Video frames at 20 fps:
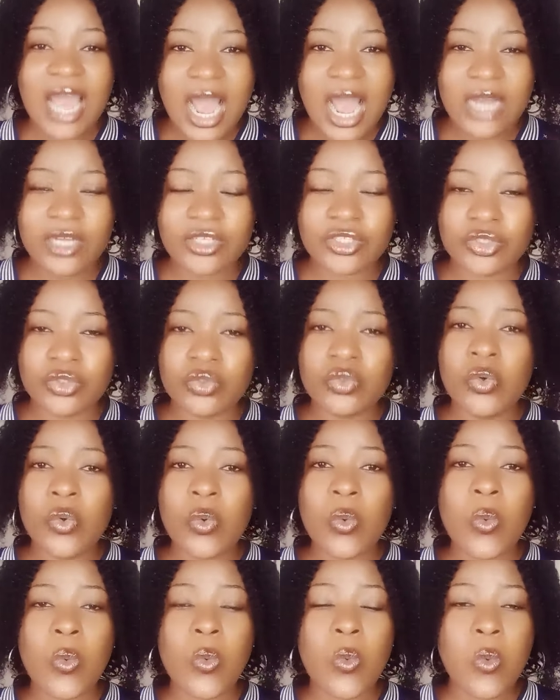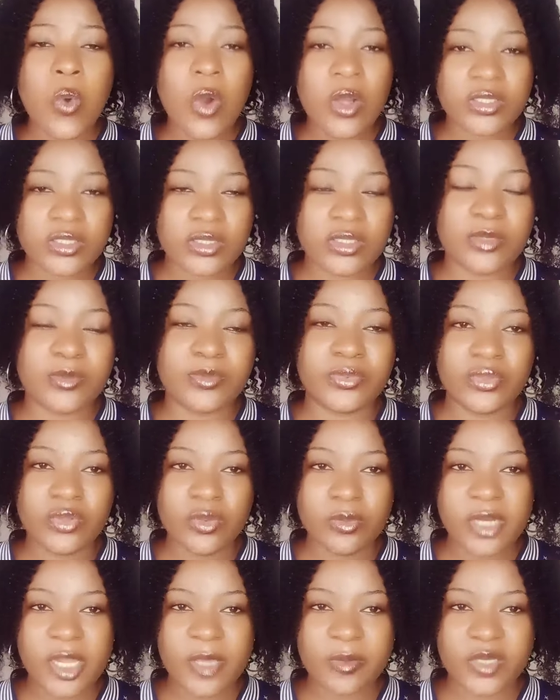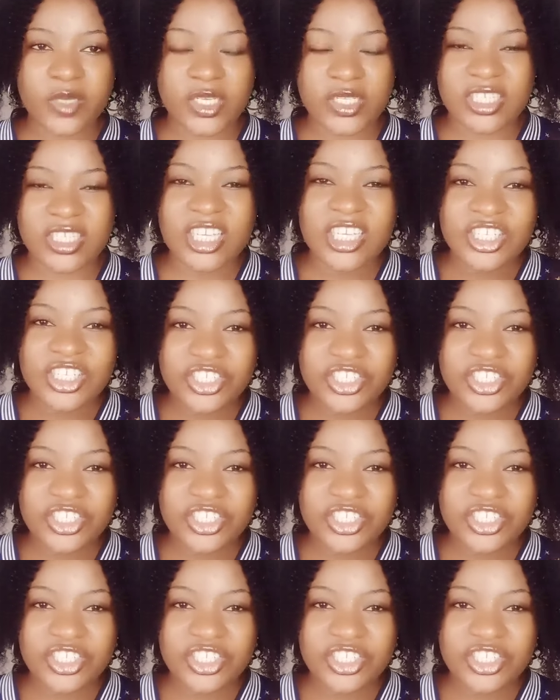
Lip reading: ask you what the problem is.